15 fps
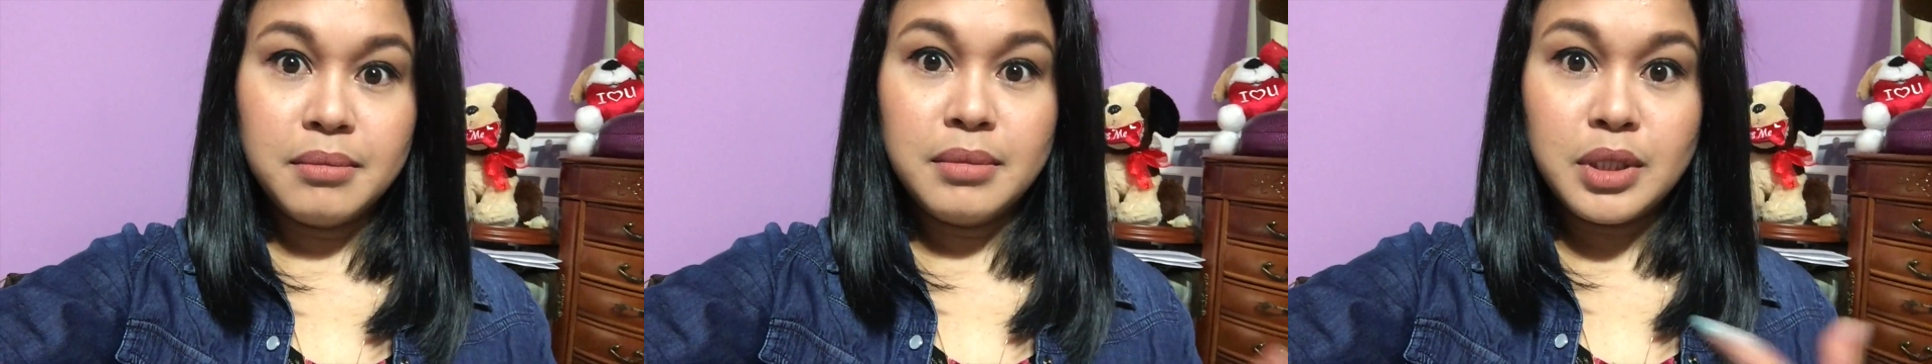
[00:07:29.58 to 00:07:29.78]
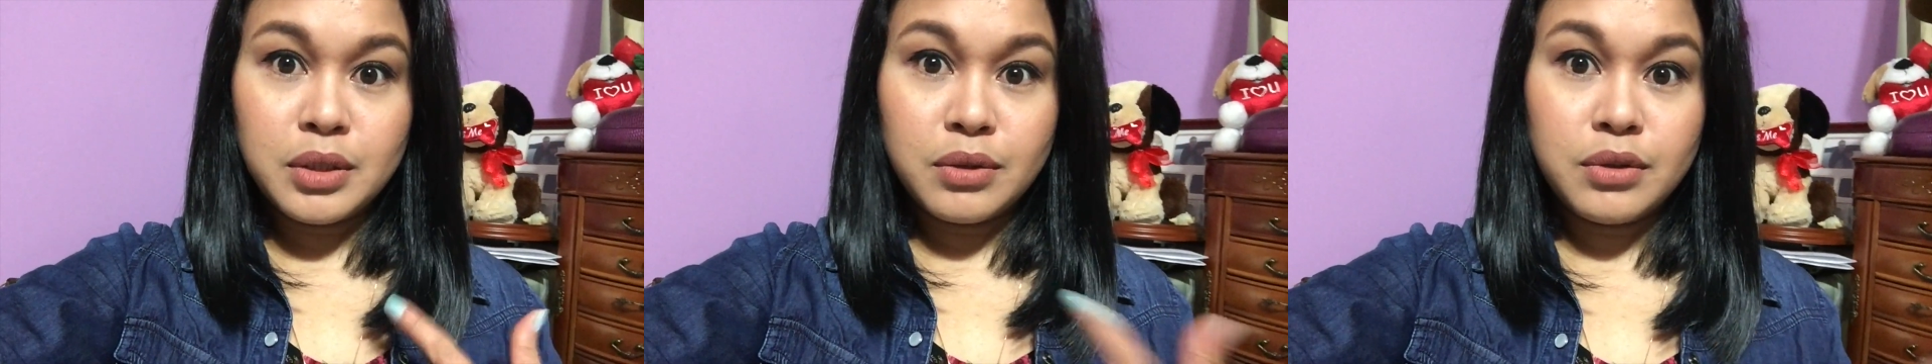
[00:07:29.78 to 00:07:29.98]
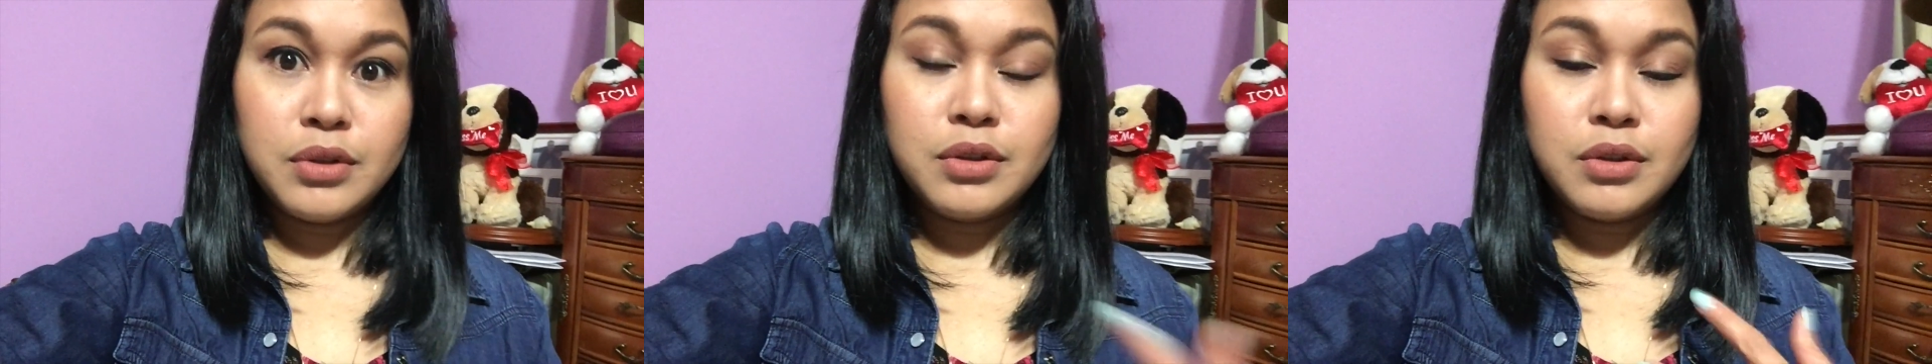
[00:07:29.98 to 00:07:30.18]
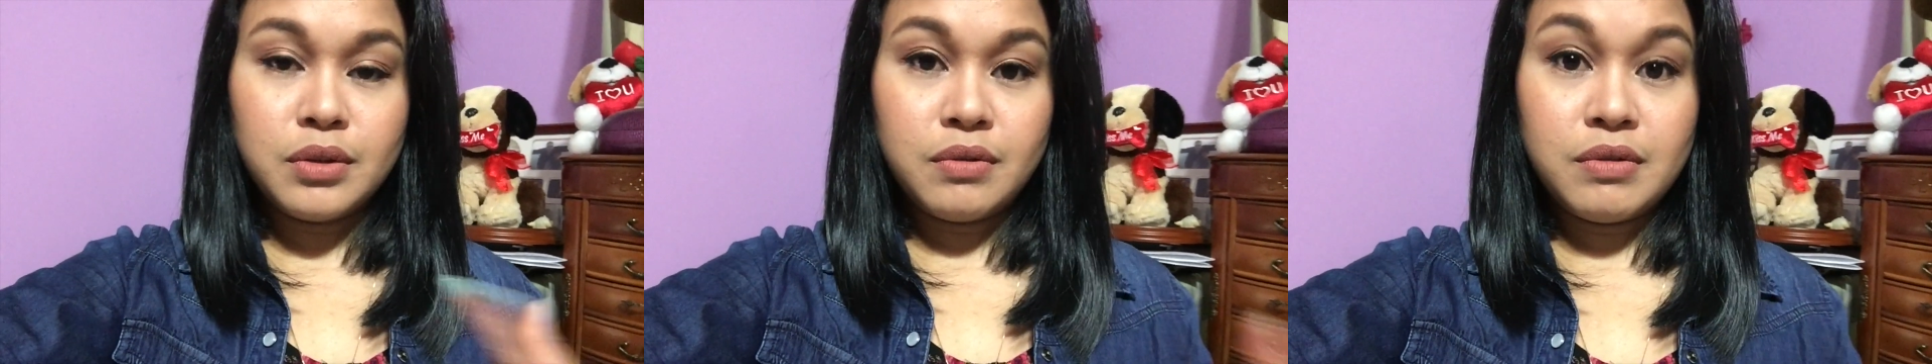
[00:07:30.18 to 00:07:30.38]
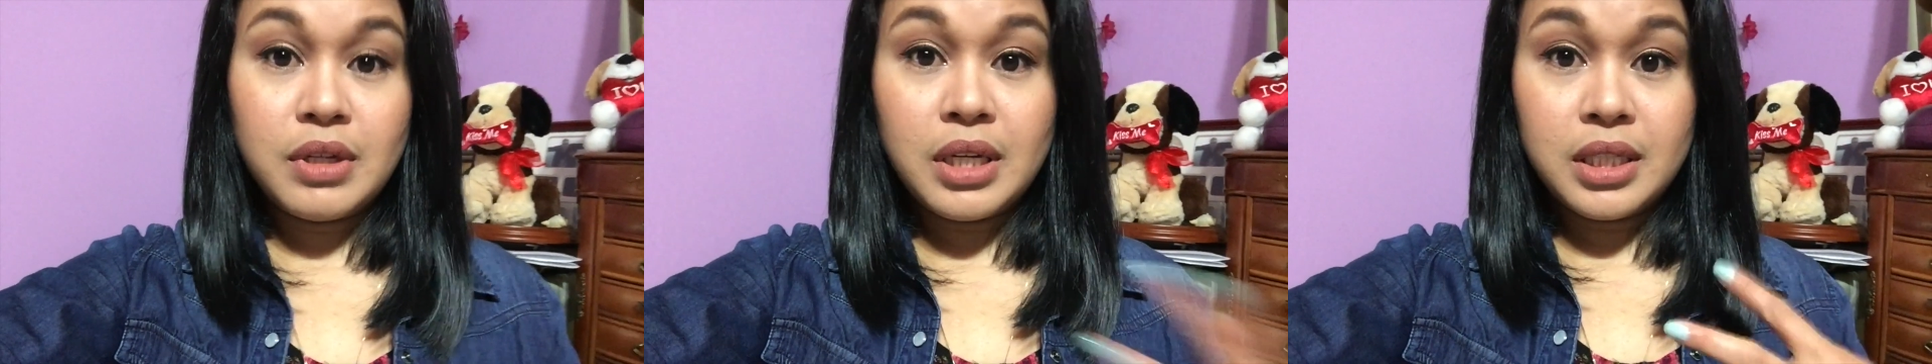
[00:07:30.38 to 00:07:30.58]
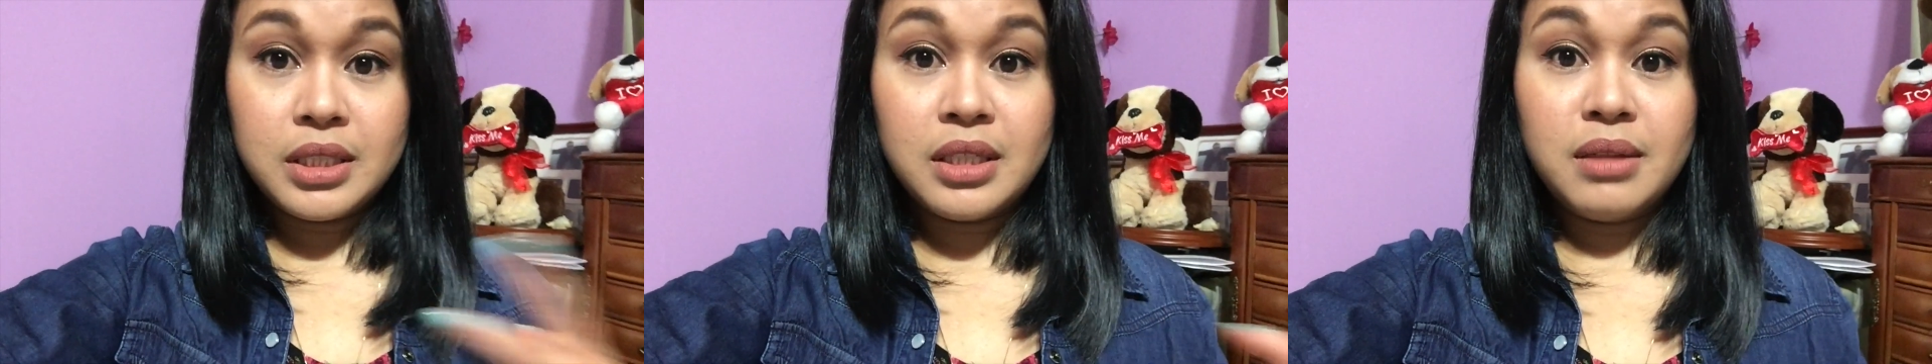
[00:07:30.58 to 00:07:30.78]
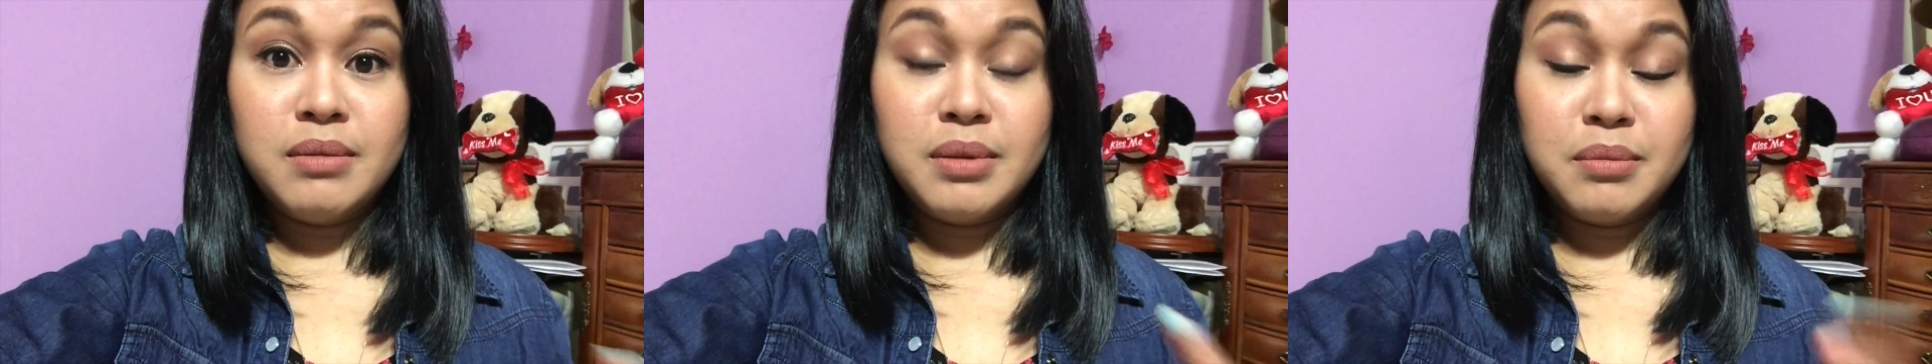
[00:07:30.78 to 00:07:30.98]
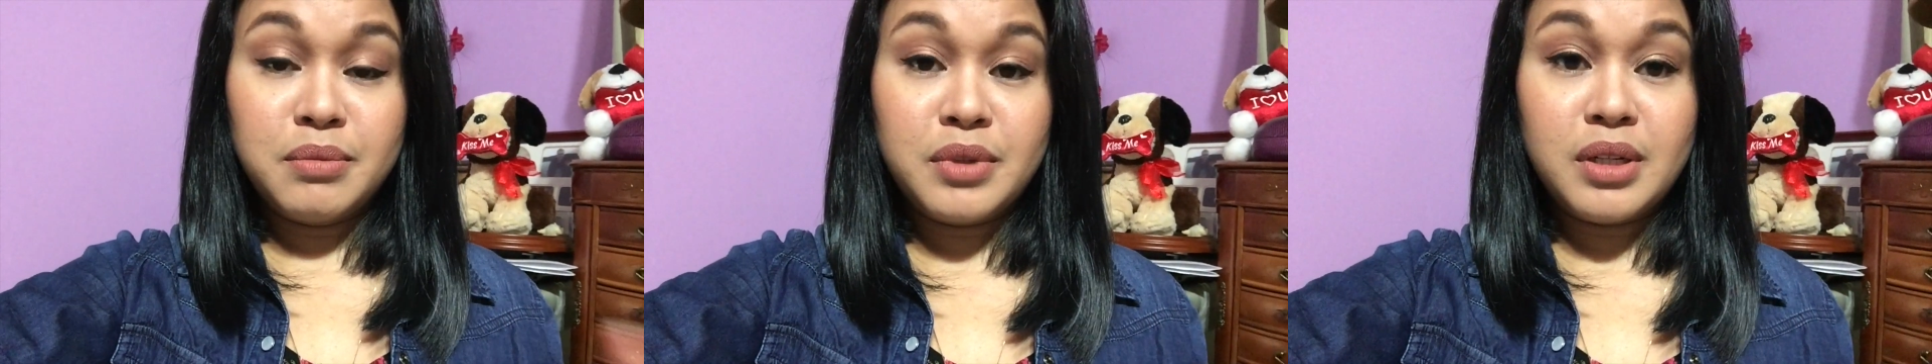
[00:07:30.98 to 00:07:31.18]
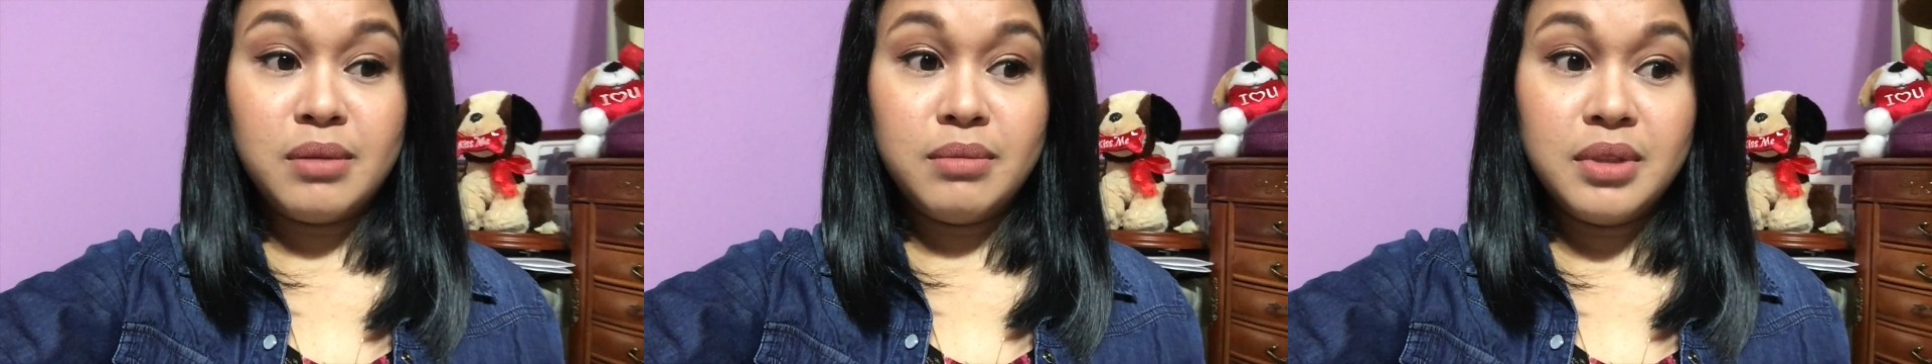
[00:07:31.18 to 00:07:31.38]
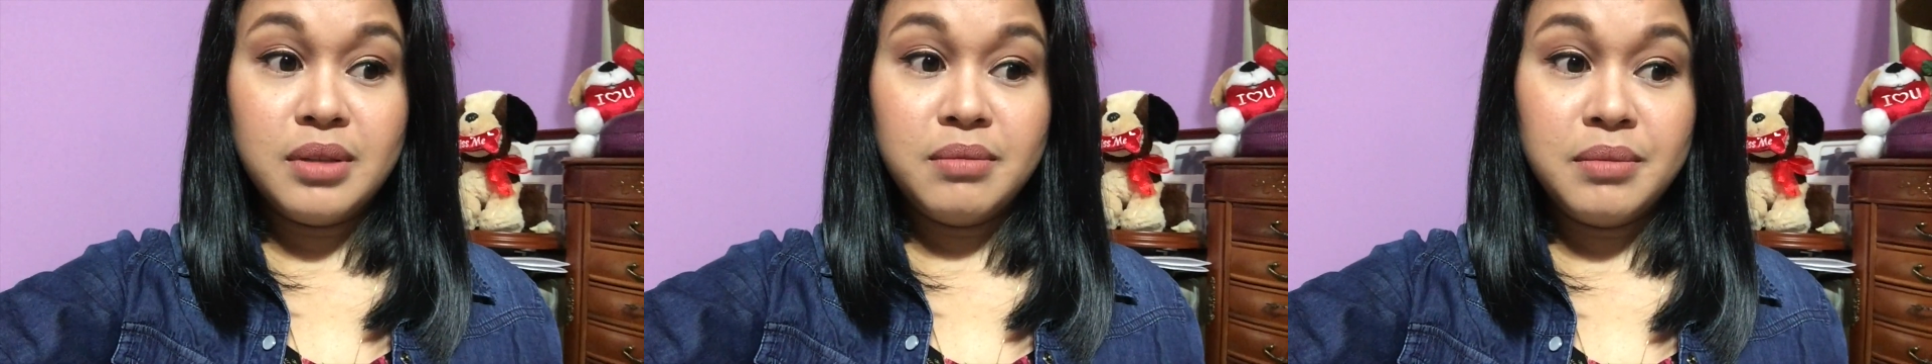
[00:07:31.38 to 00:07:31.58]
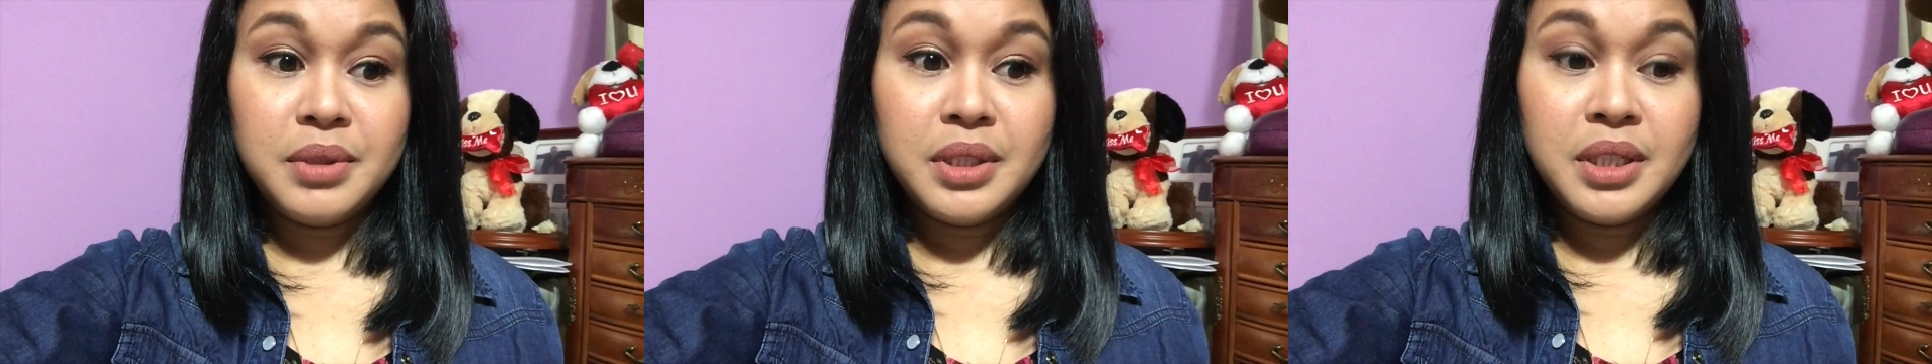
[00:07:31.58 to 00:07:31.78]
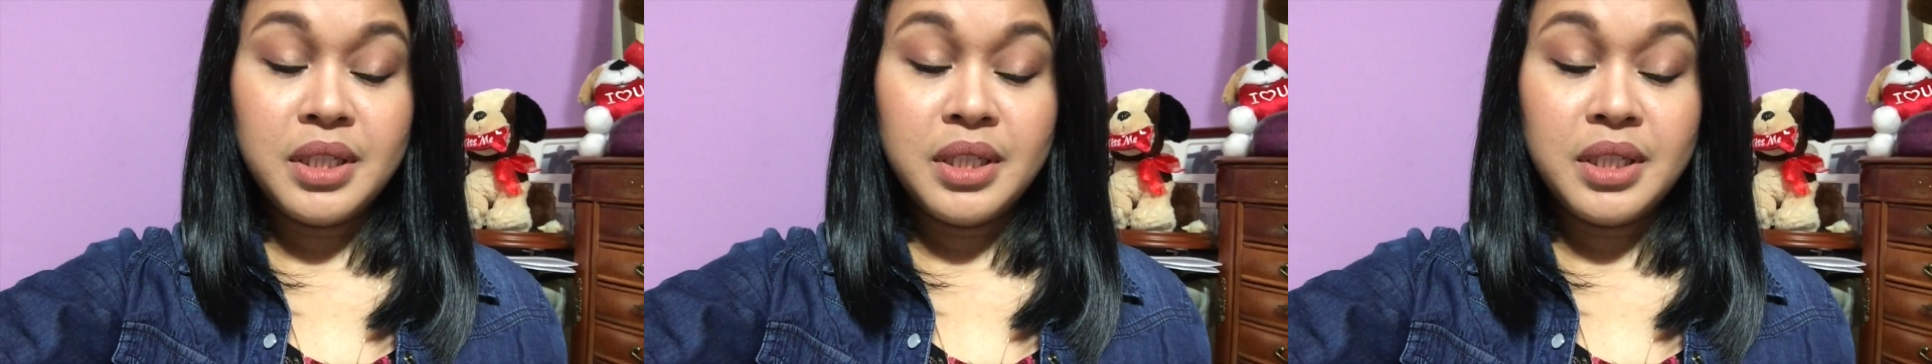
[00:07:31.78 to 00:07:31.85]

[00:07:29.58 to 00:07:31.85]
because of us having problem.